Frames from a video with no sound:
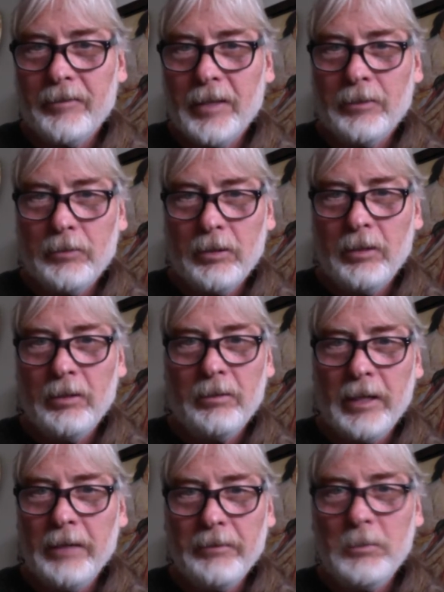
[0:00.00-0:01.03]
And so
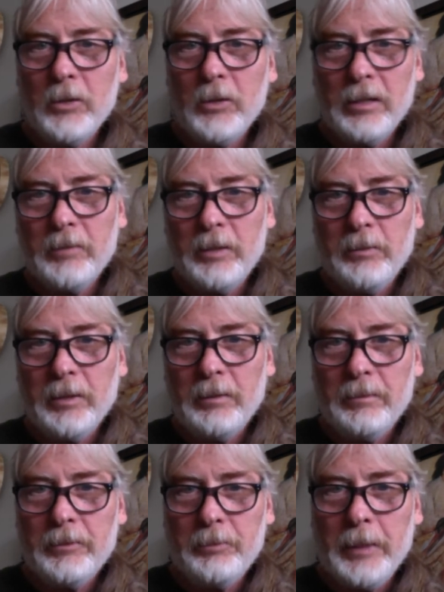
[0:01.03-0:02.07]
every morning we would
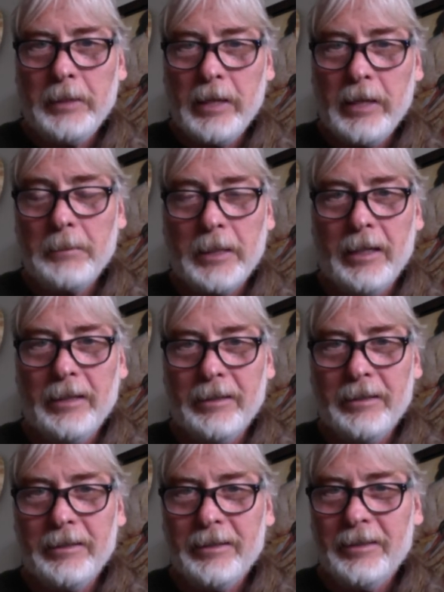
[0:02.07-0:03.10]
spend time together.